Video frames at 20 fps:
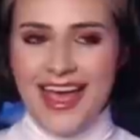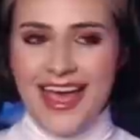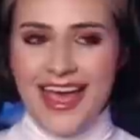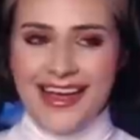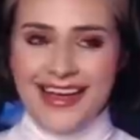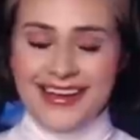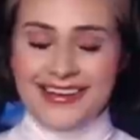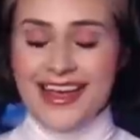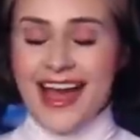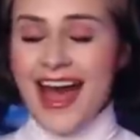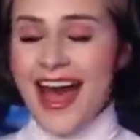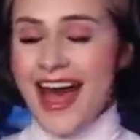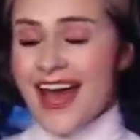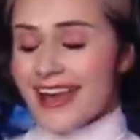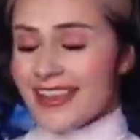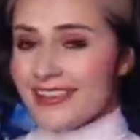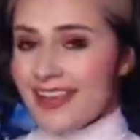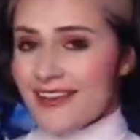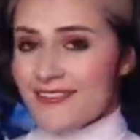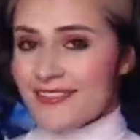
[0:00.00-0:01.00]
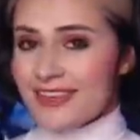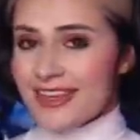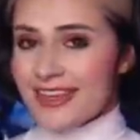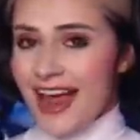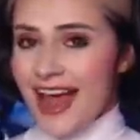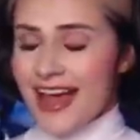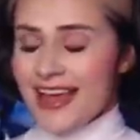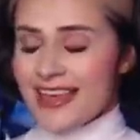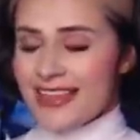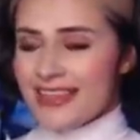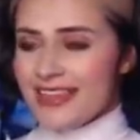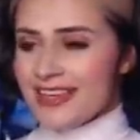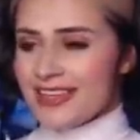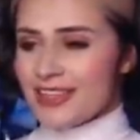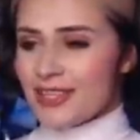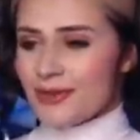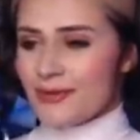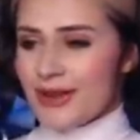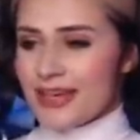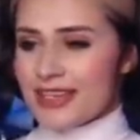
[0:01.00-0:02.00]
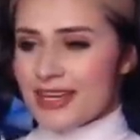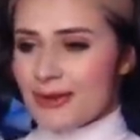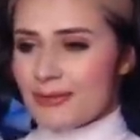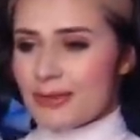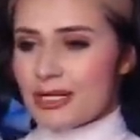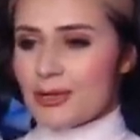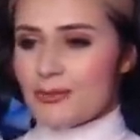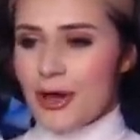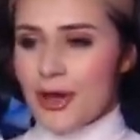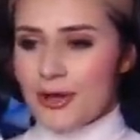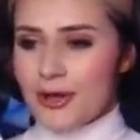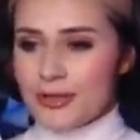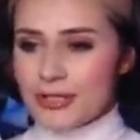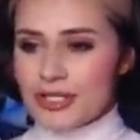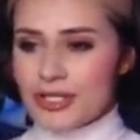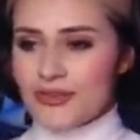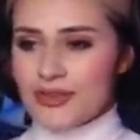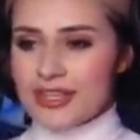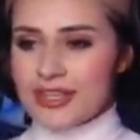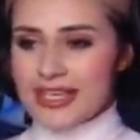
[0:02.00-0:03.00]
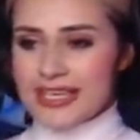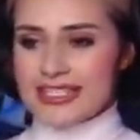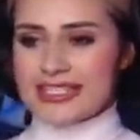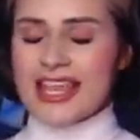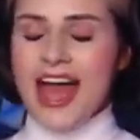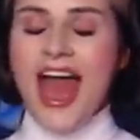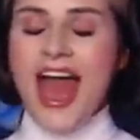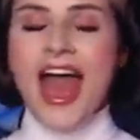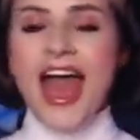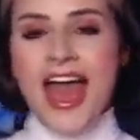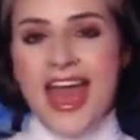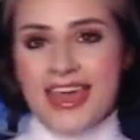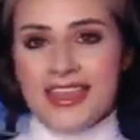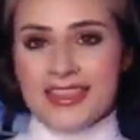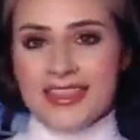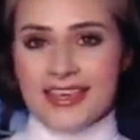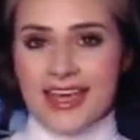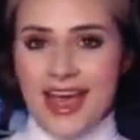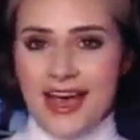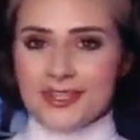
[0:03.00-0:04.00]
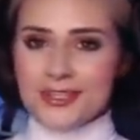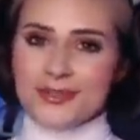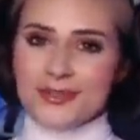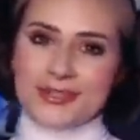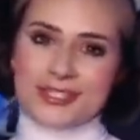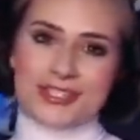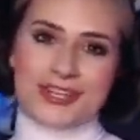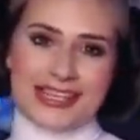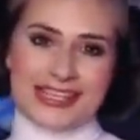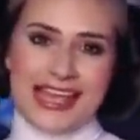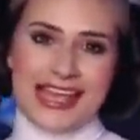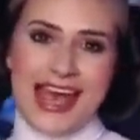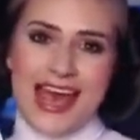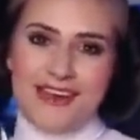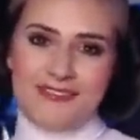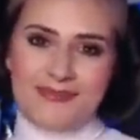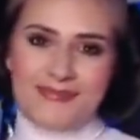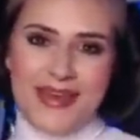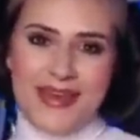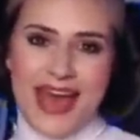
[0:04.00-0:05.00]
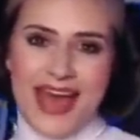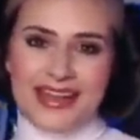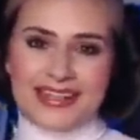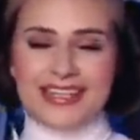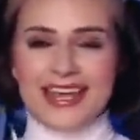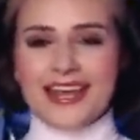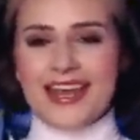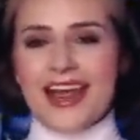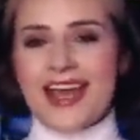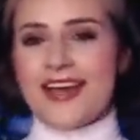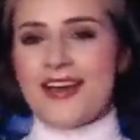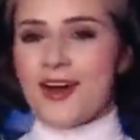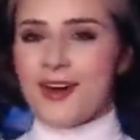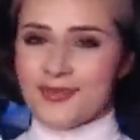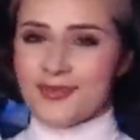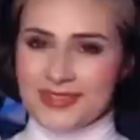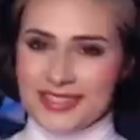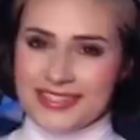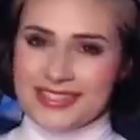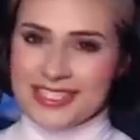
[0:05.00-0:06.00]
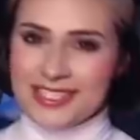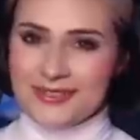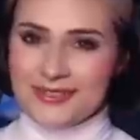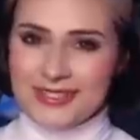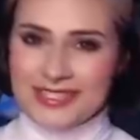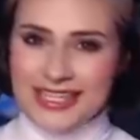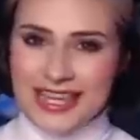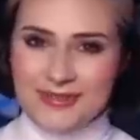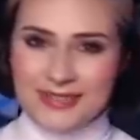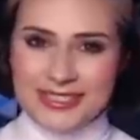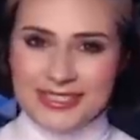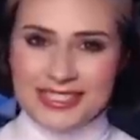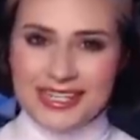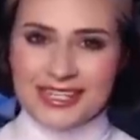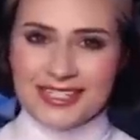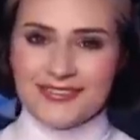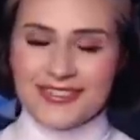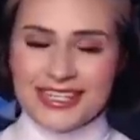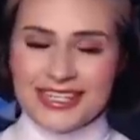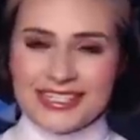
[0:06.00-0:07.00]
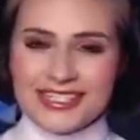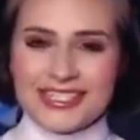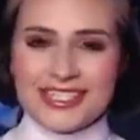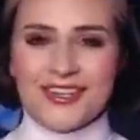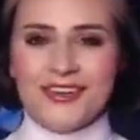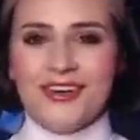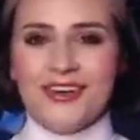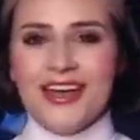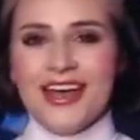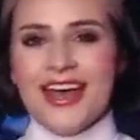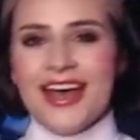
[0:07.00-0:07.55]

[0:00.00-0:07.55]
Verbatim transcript: and I love it. I think the way that I'm going to pose for this in the calendar, which you guys haven't backed yet, I hope that this was able to convince you.